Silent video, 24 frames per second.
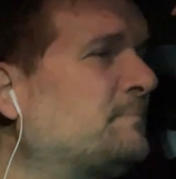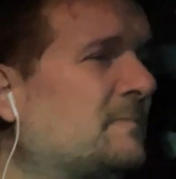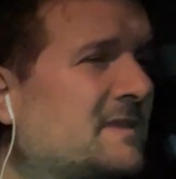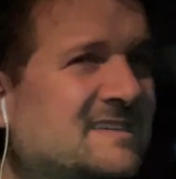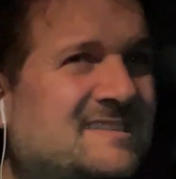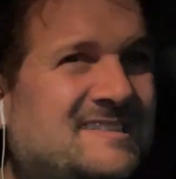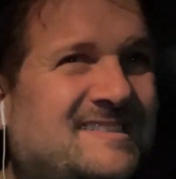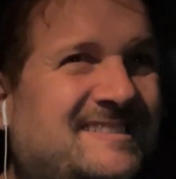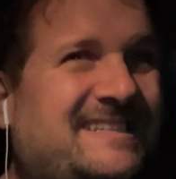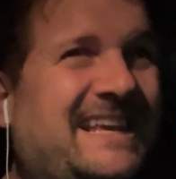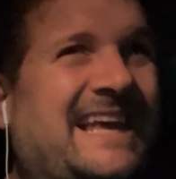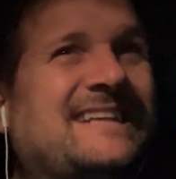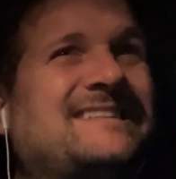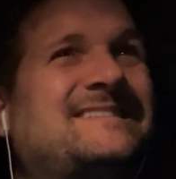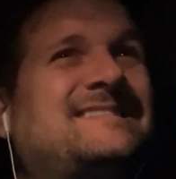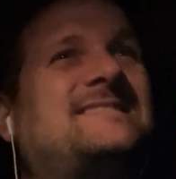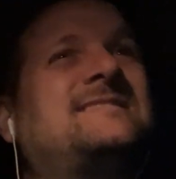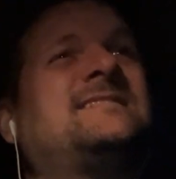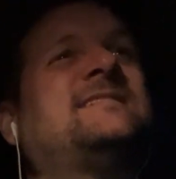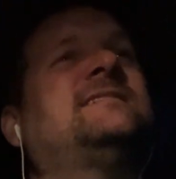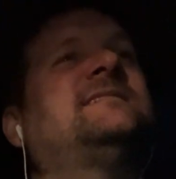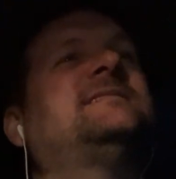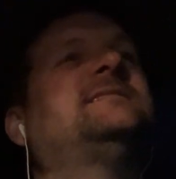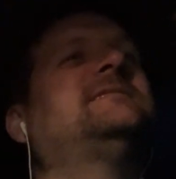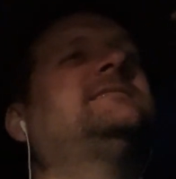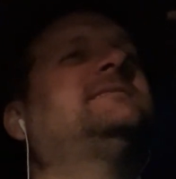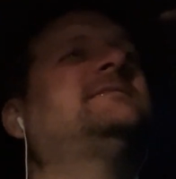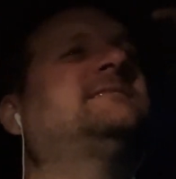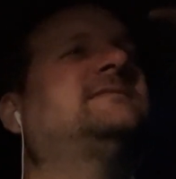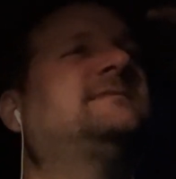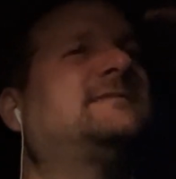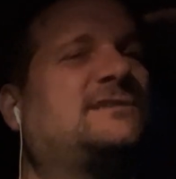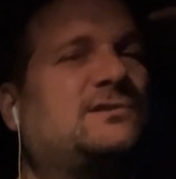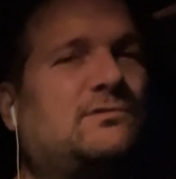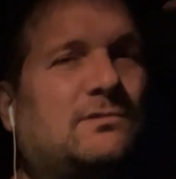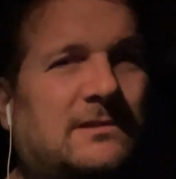$6
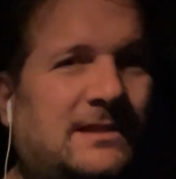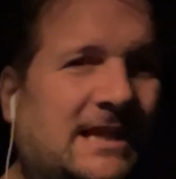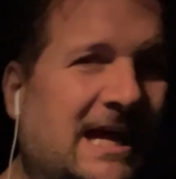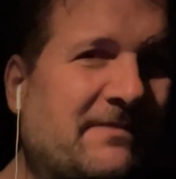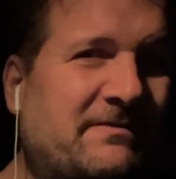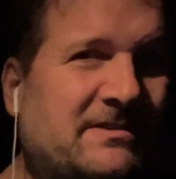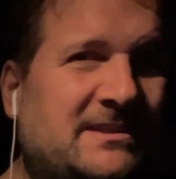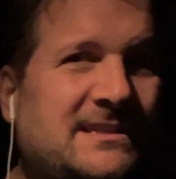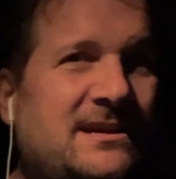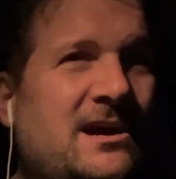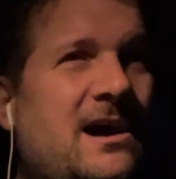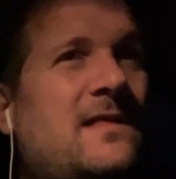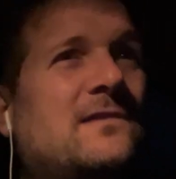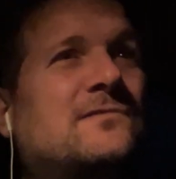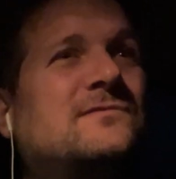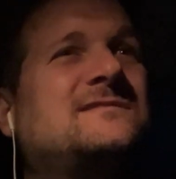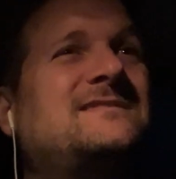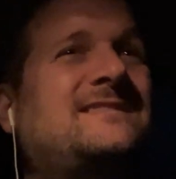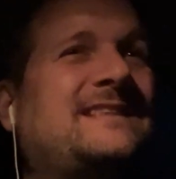to $11